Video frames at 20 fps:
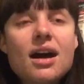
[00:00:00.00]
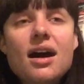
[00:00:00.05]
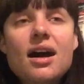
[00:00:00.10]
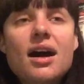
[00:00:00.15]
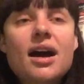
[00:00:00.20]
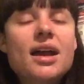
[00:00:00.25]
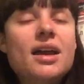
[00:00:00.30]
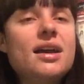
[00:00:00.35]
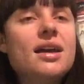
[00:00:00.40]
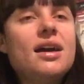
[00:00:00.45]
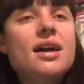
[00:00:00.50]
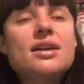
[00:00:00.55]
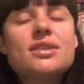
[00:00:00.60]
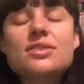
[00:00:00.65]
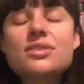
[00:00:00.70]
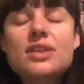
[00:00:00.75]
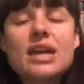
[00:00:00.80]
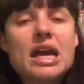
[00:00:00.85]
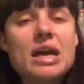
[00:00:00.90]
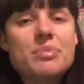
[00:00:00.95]
I
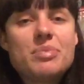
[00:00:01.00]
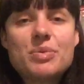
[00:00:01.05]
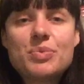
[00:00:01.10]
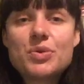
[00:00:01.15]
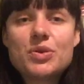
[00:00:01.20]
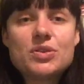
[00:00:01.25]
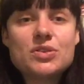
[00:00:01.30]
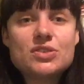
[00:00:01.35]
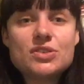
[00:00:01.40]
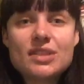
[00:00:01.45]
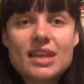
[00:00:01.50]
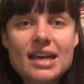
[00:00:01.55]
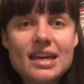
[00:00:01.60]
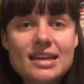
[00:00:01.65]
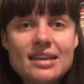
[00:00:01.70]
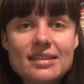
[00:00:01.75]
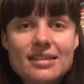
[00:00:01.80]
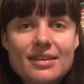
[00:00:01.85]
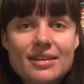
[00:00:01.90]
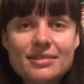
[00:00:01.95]
don't know how people can do that
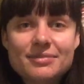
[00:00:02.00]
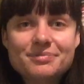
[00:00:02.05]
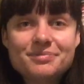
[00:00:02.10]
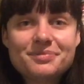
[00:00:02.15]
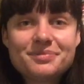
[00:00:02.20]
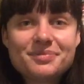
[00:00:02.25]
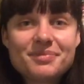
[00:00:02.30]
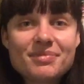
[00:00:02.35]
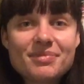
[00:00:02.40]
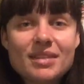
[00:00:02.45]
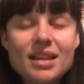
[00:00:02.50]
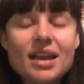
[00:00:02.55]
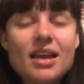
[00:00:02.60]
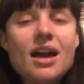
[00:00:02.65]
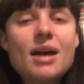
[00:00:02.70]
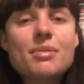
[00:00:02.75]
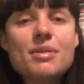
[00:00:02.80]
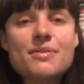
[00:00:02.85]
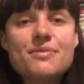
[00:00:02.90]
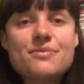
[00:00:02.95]
either. Like,
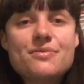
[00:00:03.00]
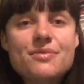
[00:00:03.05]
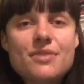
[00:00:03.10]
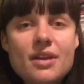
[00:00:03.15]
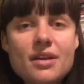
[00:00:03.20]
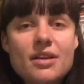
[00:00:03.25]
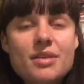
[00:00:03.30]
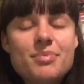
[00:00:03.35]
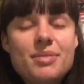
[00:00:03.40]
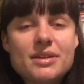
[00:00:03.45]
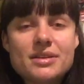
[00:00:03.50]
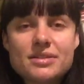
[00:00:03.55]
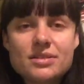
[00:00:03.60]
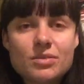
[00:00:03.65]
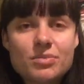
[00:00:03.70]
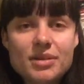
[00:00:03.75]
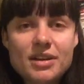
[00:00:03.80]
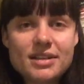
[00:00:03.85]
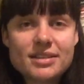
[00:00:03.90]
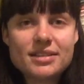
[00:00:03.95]
I'm a very
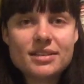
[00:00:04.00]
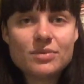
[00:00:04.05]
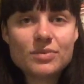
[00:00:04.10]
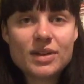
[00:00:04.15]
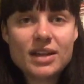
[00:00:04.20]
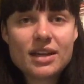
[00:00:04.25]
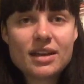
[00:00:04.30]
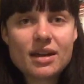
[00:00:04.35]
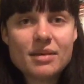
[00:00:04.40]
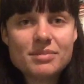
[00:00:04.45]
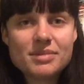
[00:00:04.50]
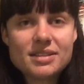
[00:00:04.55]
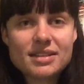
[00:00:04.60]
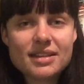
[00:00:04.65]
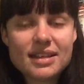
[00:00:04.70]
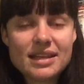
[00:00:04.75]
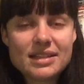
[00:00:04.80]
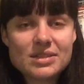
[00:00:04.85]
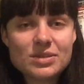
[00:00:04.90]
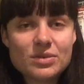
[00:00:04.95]
personal person when it comes to
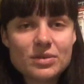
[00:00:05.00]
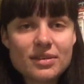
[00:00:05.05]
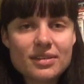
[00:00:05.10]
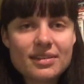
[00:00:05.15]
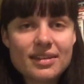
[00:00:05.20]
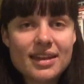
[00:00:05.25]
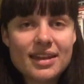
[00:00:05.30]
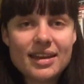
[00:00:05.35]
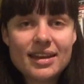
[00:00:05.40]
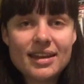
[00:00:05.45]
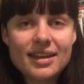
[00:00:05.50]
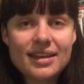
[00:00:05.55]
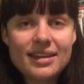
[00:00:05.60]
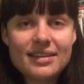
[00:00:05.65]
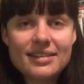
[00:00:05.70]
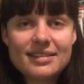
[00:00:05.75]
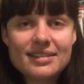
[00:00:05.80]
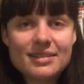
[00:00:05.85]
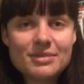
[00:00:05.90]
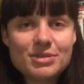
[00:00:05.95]
that sort of
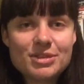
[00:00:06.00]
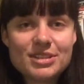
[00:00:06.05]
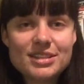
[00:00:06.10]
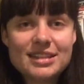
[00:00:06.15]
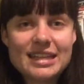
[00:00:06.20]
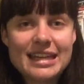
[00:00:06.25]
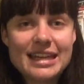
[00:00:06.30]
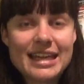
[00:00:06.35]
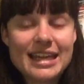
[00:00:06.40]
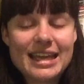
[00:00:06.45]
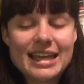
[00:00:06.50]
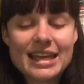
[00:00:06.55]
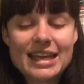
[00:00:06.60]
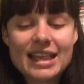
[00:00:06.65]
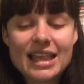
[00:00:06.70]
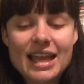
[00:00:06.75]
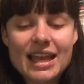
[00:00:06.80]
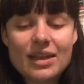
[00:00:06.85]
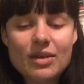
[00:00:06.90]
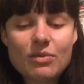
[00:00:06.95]
thing. I'm just sitting here
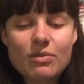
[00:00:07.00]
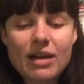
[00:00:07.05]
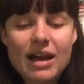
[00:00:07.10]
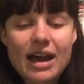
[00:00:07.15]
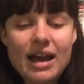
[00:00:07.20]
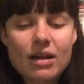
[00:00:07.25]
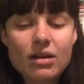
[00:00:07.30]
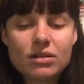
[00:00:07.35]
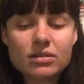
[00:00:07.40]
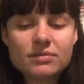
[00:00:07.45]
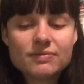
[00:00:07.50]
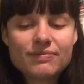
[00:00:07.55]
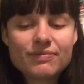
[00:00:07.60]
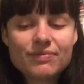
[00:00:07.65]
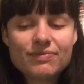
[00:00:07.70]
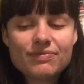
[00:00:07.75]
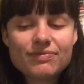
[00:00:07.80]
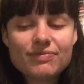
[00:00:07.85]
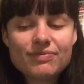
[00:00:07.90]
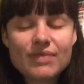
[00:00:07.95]
like, wow,
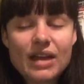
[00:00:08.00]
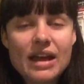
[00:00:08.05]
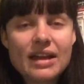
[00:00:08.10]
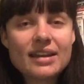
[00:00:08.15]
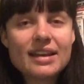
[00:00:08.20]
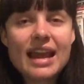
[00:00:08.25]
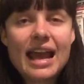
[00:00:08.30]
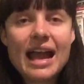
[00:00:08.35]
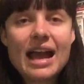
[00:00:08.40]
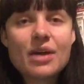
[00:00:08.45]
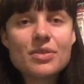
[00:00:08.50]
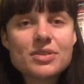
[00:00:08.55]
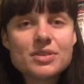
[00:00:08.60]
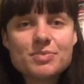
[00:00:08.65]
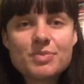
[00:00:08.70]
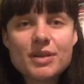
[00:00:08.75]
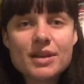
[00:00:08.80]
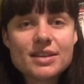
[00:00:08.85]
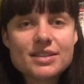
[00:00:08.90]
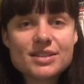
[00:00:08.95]
I don't know how this
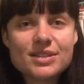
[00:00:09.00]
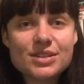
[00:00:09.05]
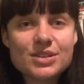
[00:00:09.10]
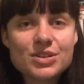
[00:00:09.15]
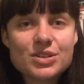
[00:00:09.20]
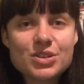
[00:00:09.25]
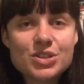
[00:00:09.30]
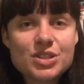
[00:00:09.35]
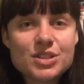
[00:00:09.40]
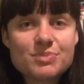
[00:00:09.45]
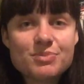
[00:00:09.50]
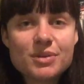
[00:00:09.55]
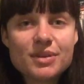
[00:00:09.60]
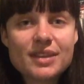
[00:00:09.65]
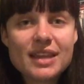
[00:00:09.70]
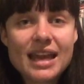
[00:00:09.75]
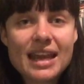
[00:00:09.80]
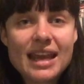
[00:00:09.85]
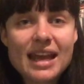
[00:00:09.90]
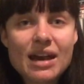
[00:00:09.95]
person could just put
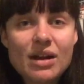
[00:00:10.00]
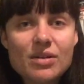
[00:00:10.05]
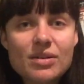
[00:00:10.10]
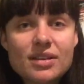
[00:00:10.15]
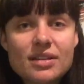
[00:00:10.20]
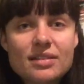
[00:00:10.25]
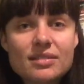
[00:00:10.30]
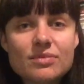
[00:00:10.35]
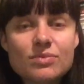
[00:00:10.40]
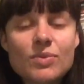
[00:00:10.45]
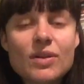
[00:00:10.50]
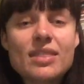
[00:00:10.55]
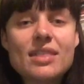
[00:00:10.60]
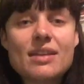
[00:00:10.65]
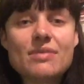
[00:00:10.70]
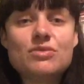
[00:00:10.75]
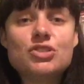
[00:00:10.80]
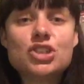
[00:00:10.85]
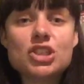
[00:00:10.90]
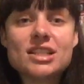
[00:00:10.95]
that out when
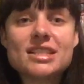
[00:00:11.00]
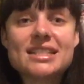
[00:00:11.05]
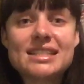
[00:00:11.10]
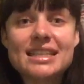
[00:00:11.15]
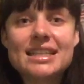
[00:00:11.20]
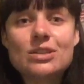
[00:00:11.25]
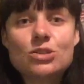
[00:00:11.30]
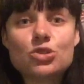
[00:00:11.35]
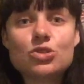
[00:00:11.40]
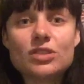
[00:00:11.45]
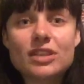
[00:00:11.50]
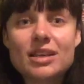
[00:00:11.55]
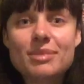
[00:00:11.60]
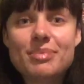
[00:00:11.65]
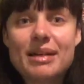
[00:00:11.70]
they've just literally